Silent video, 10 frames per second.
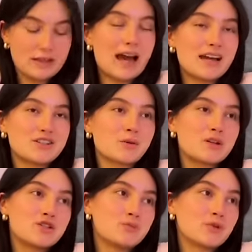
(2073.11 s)
Yeah, I just
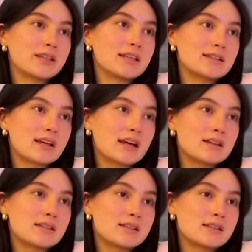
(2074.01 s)
want to do more things, I
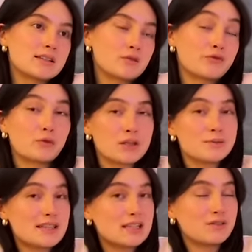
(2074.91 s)
guess, or
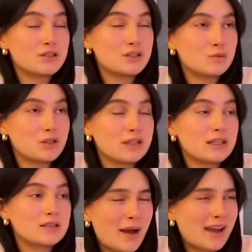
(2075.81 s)
force myself to do more
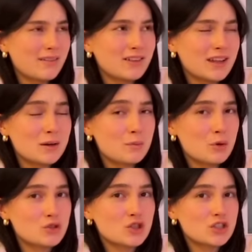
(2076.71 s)
things. I have like an
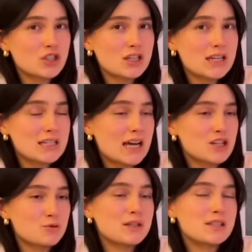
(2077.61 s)
emotional
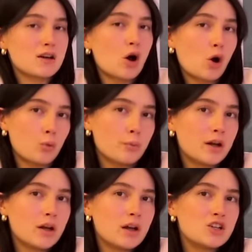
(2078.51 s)
attachment to home,
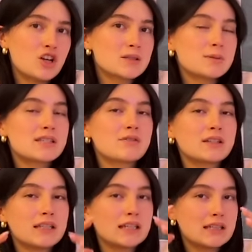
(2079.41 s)
not
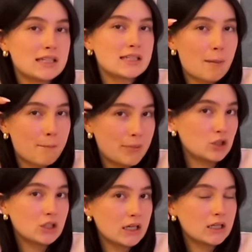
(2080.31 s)
specifically like this
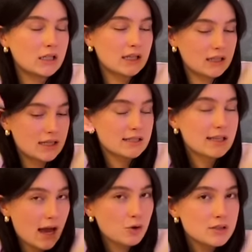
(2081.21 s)
building, like this
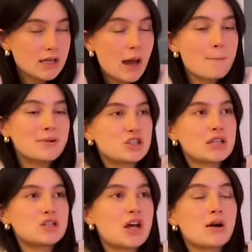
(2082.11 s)
house, but
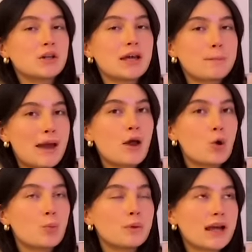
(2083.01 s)
just in general, like my home.